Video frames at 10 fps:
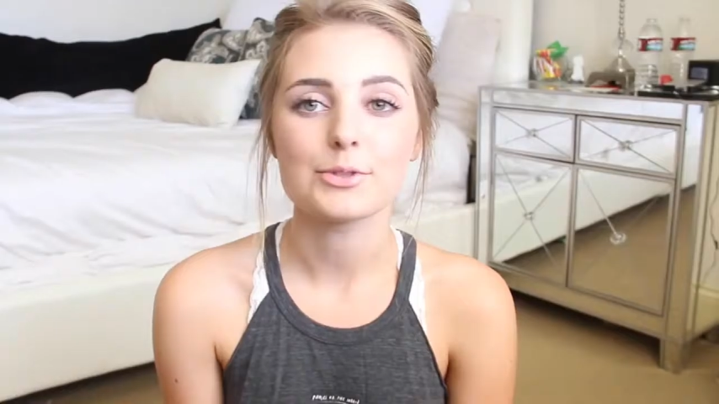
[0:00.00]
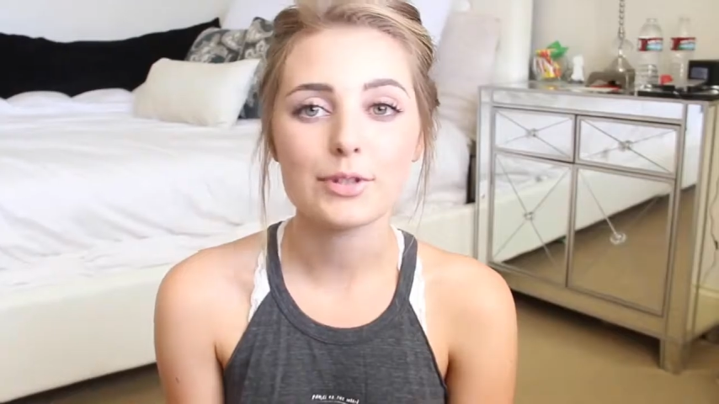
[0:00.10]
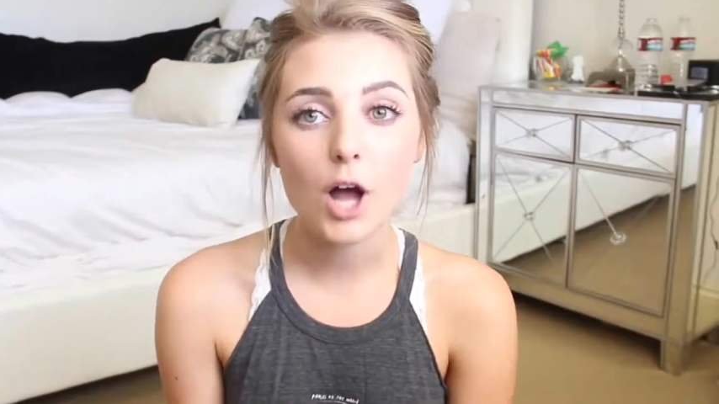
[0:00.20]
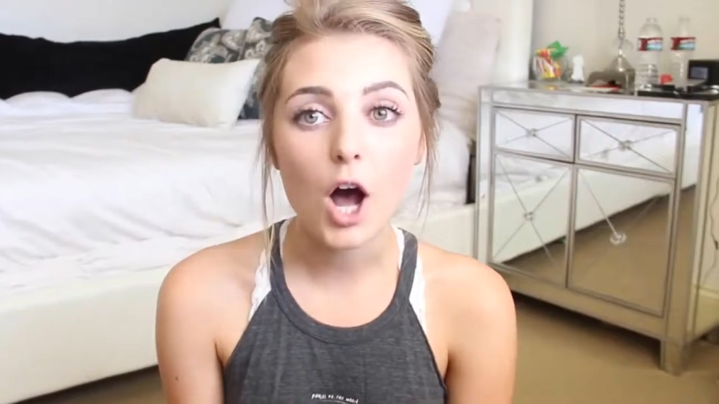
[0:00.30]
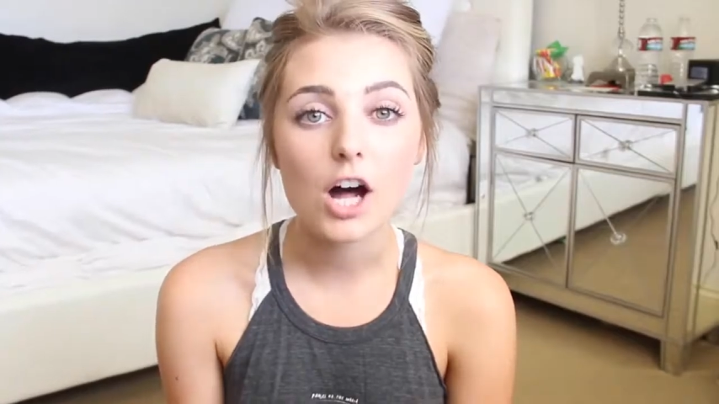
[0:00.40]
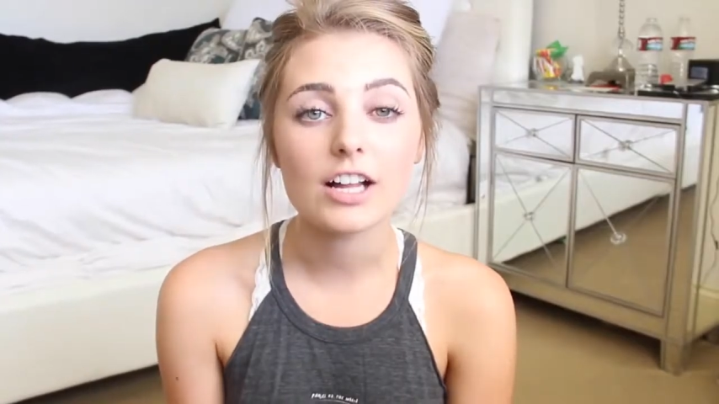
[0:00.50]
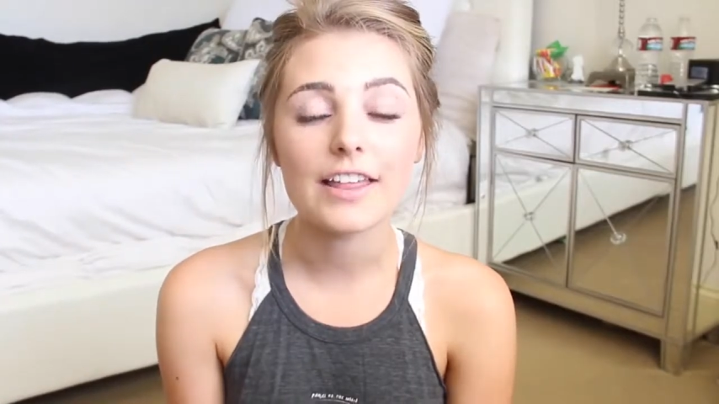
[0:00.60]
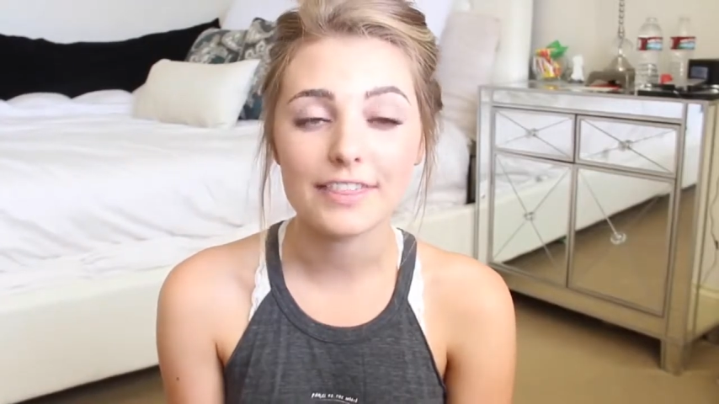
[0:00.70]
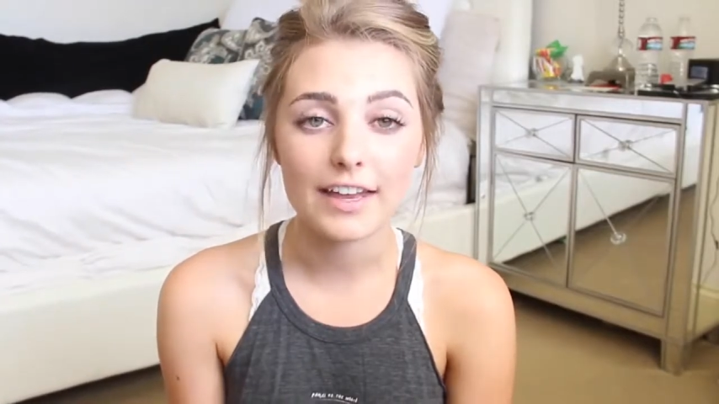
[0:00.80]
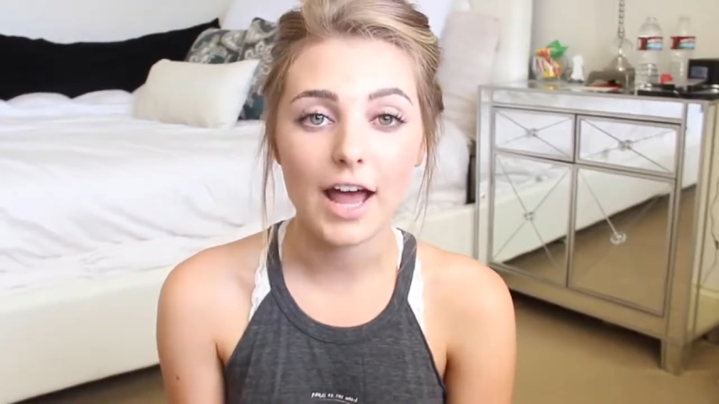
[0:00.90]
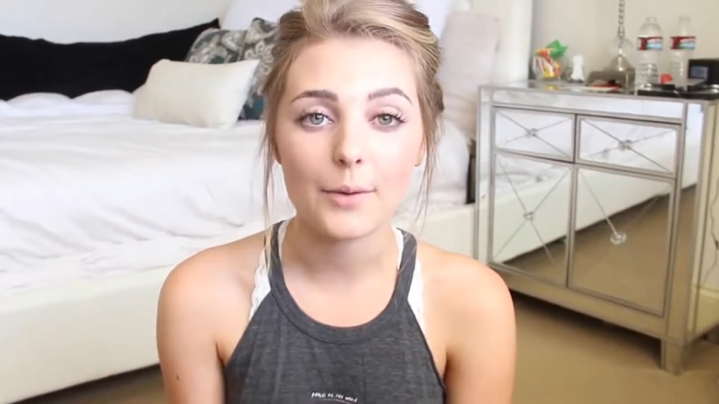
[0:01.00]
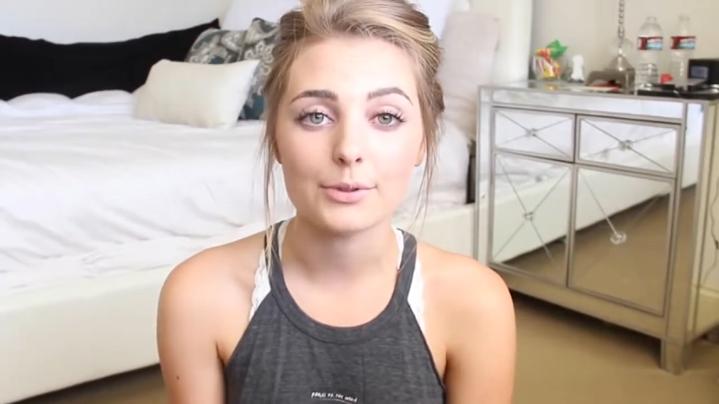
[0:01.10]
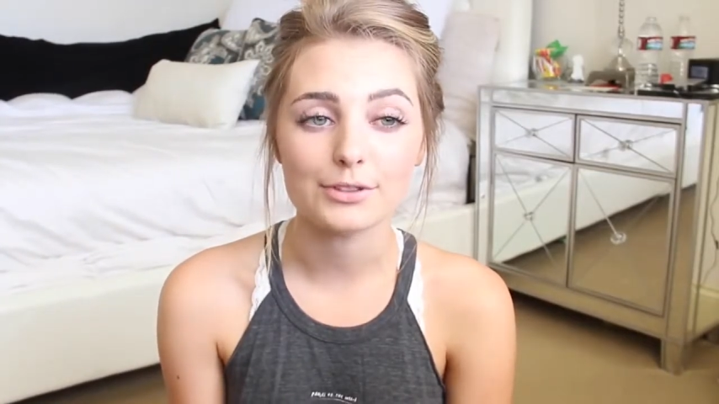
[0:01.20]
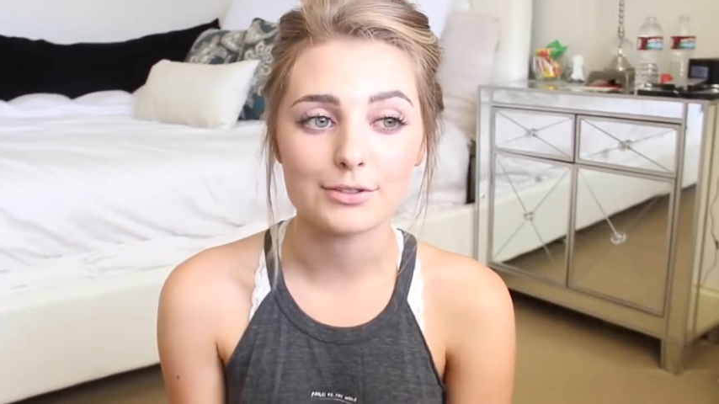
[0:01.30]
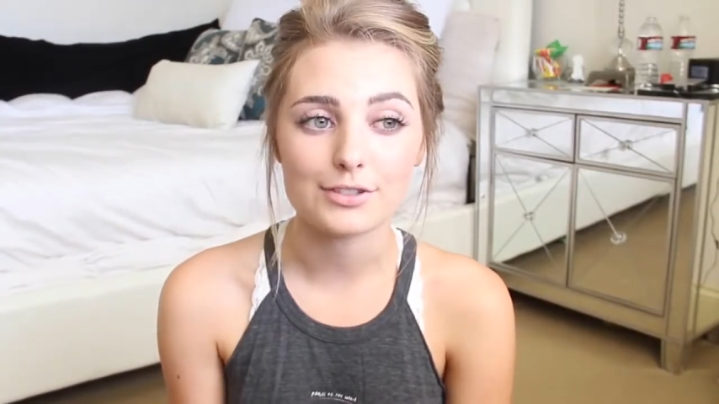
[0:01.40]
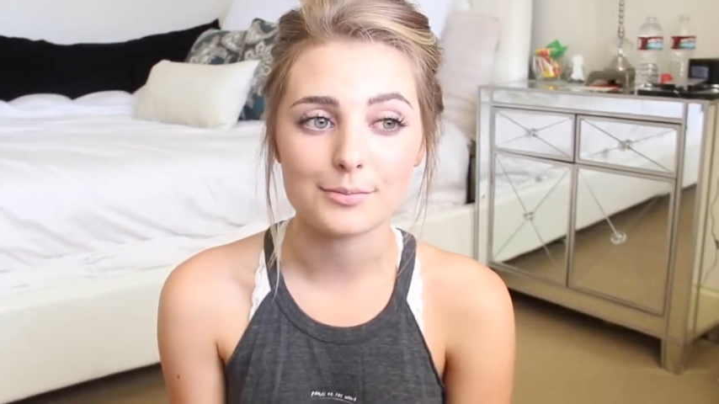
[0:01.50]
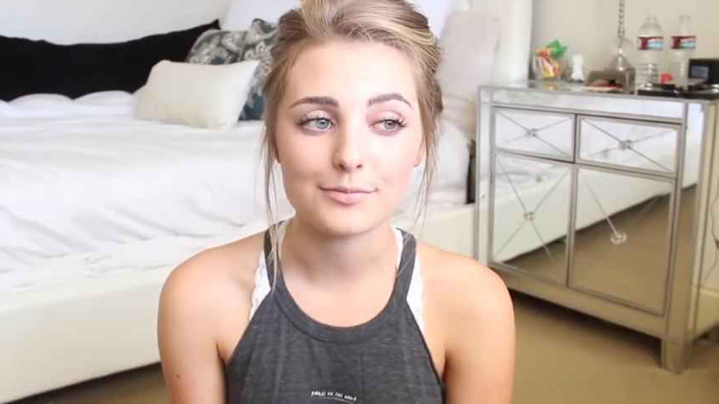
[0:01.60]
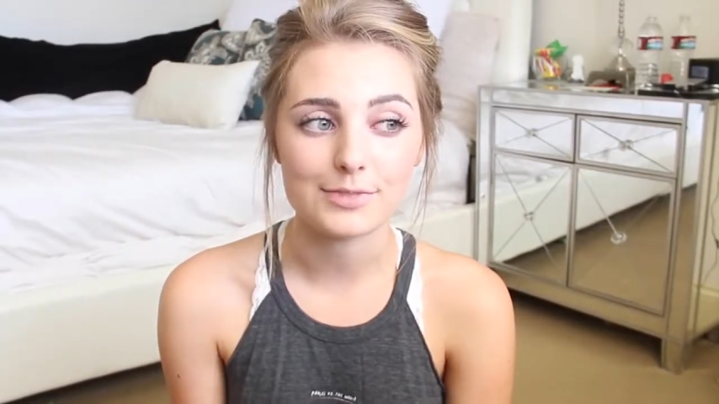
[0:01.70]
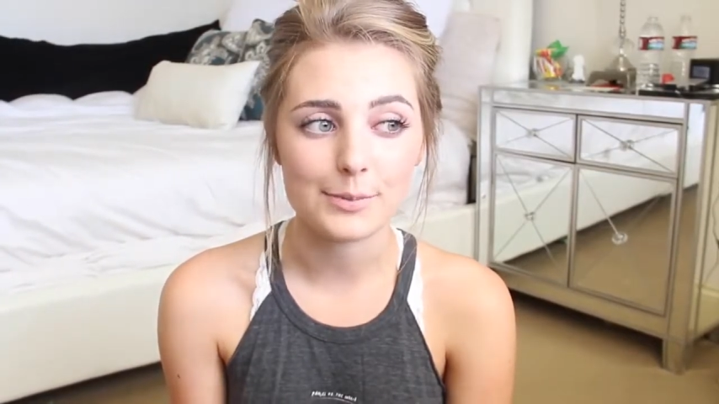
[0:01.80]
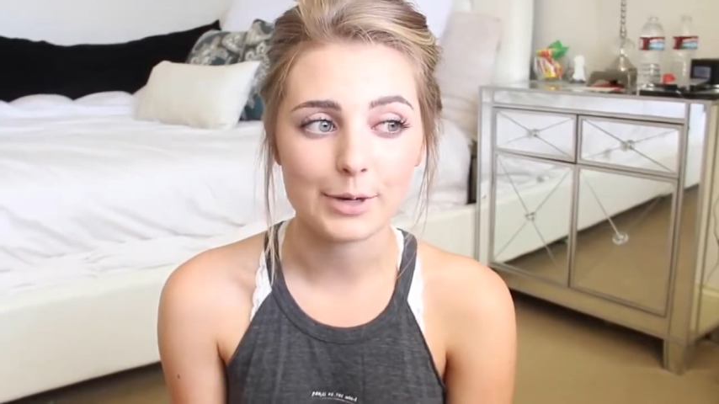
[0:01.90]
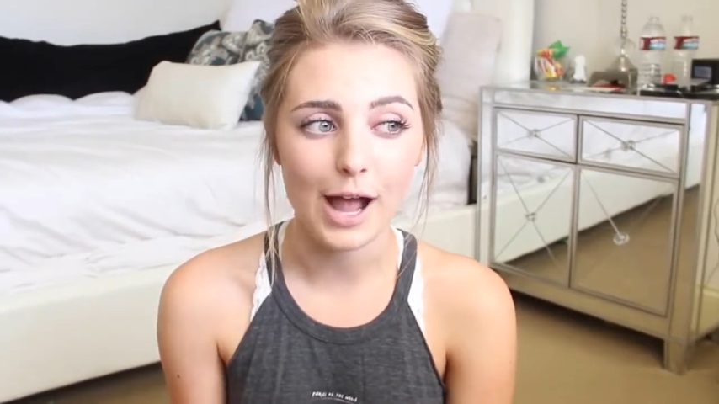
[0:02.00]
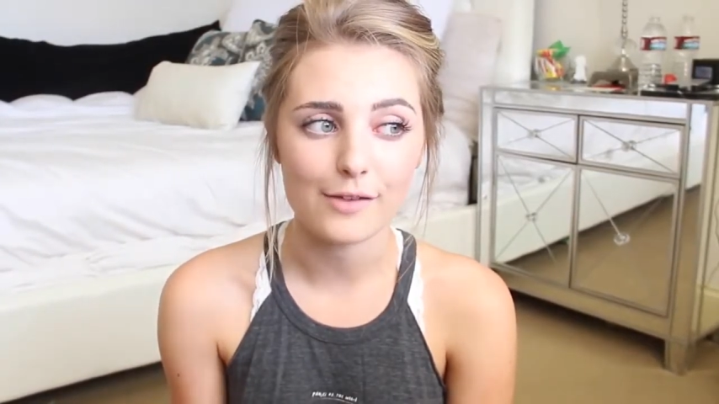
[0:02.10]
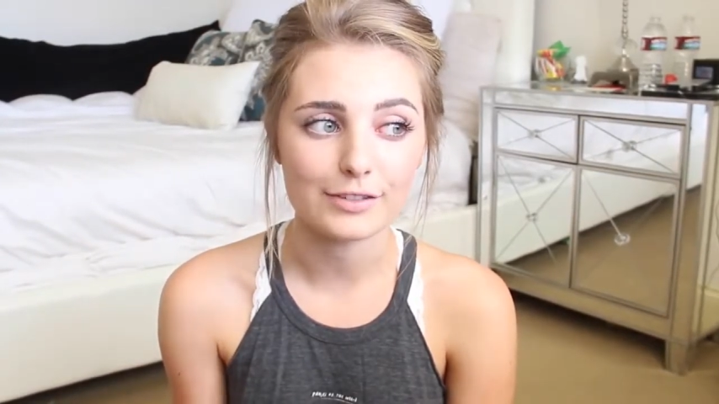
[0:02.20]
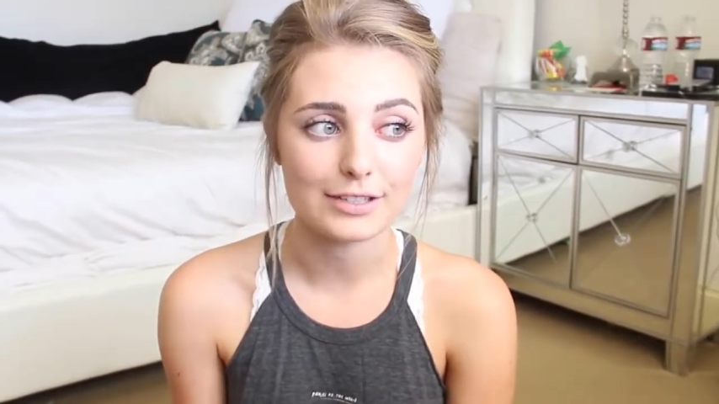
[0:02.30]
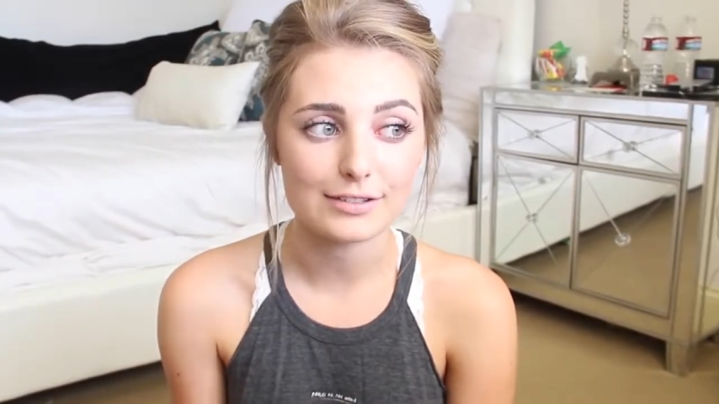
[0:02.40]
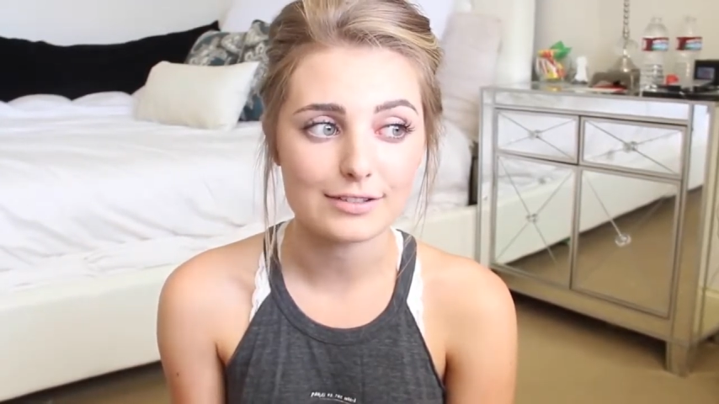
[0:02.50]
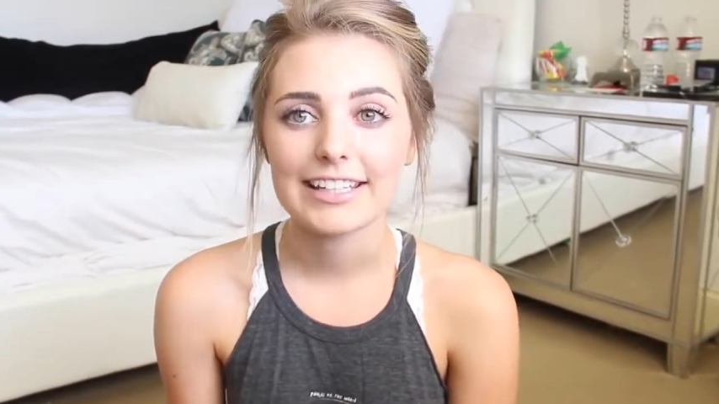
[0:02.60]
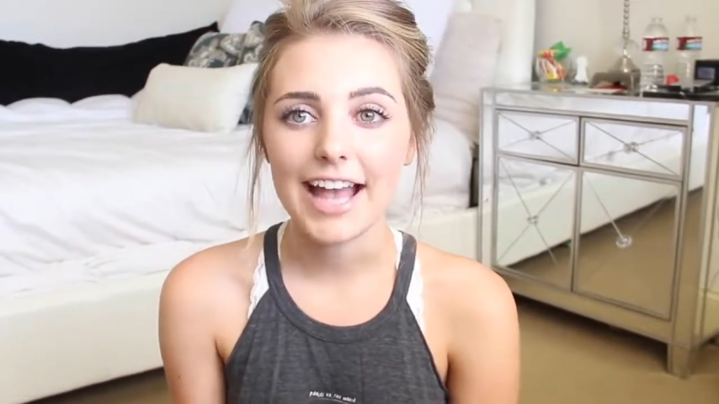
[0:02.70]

I'm doing a haul and then I will do some summer outfits.